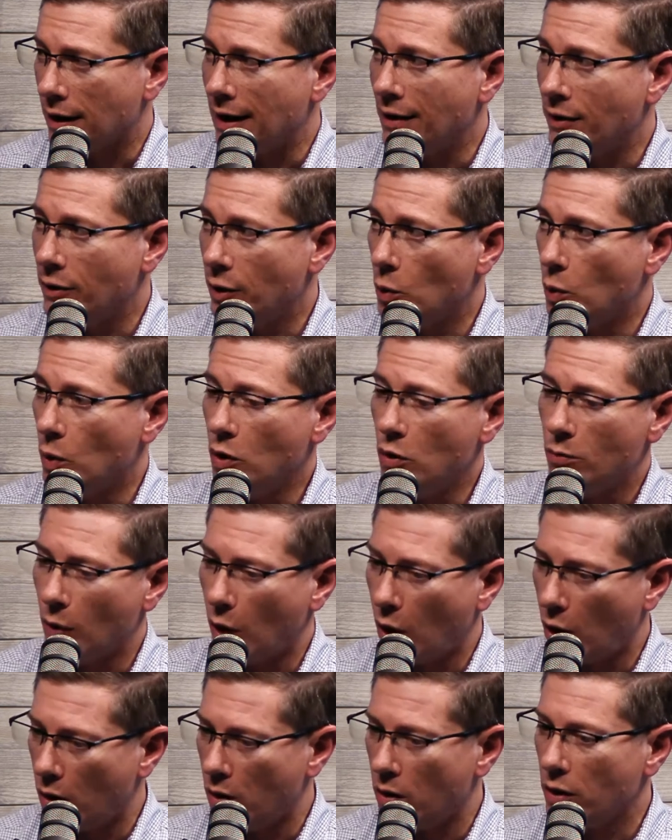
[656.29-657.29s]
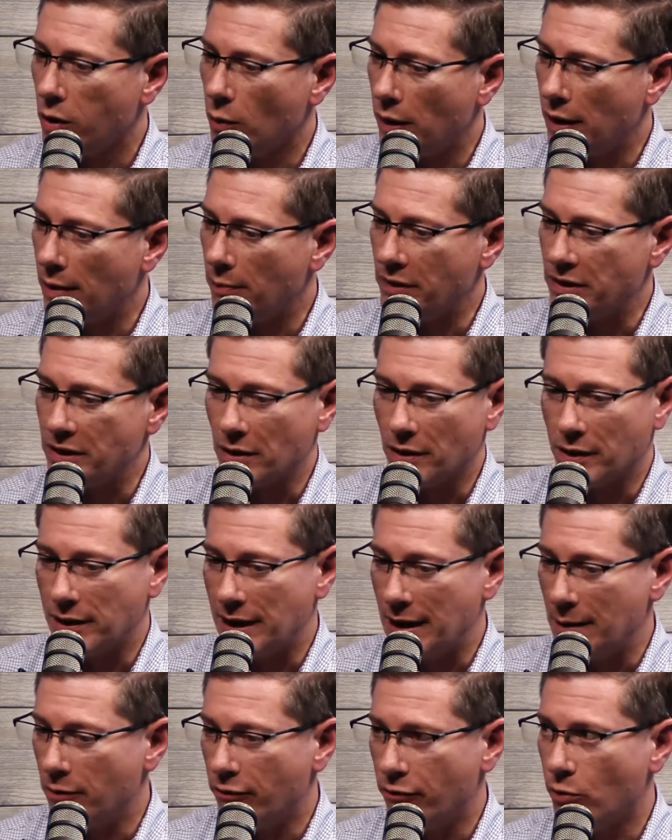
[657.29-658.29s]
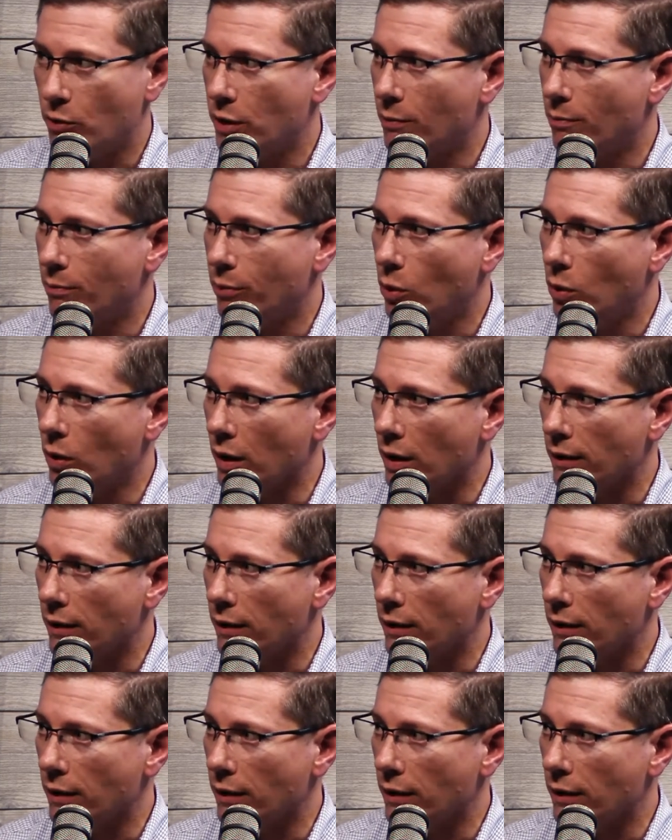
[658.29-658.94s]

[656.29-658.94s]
in the womb all the way up until the day before they're born.